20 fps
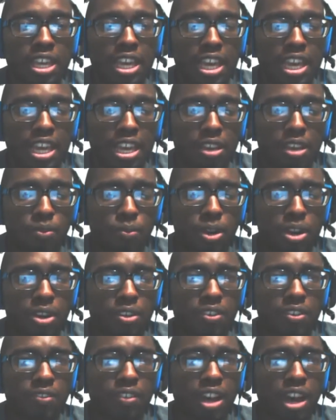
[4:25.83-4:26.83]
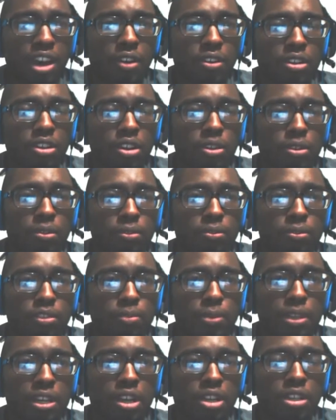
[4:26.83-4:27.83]
and well, I don't know,
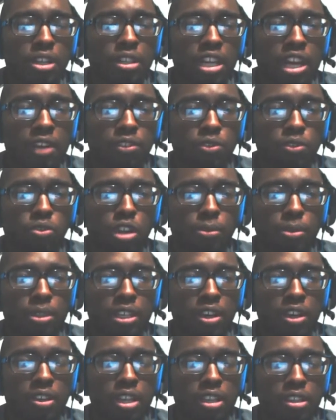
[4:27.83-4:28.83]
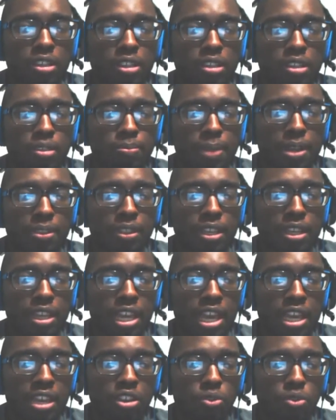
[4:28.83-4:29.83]
depending on the live subscriber count method
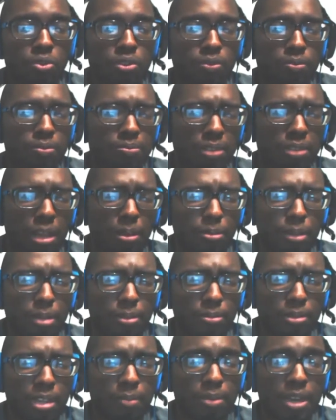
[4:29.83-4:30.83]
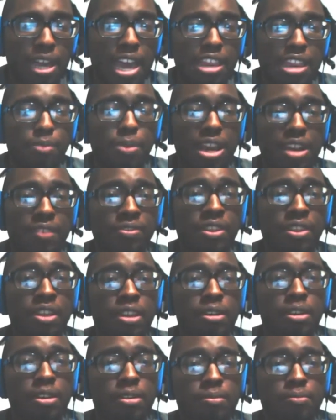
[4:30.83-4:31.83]
and of course blah blah blah blah blah. But anyway,
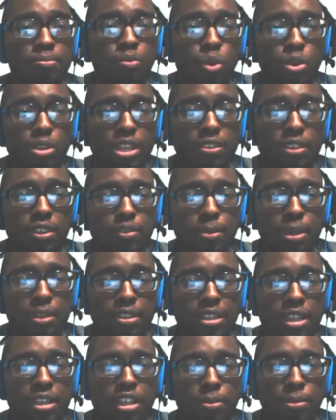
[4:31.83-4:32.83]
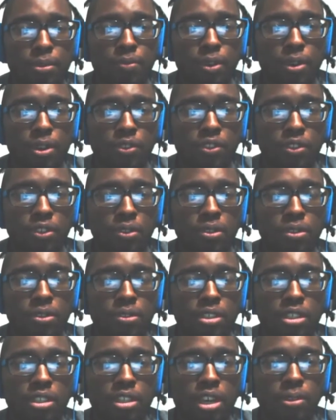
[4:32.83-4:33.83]
more details about that coming very soon.
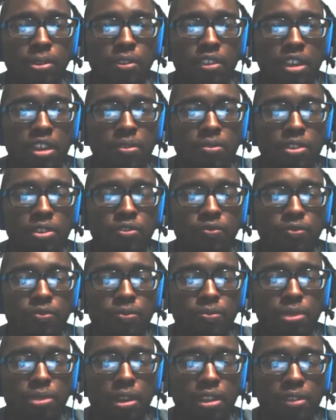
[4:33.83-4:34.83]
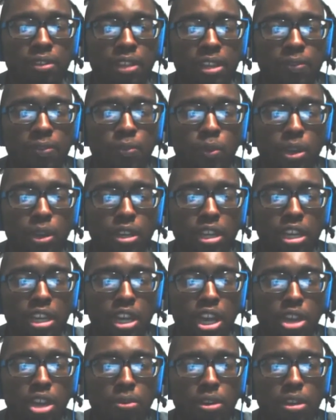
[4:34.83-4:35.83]
Come the time we reach probably like
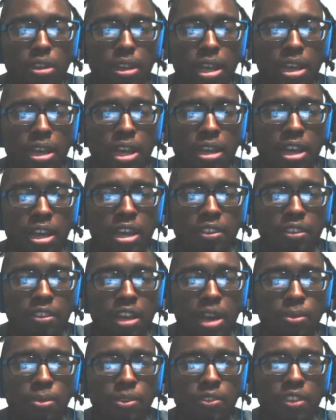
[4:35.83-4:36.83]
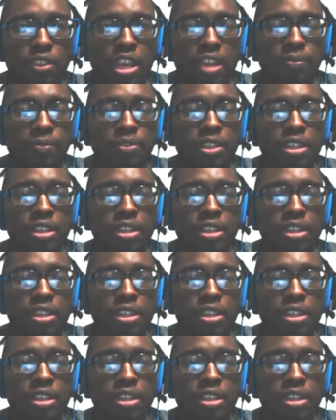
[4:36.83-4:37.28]
4,900, I, I would say.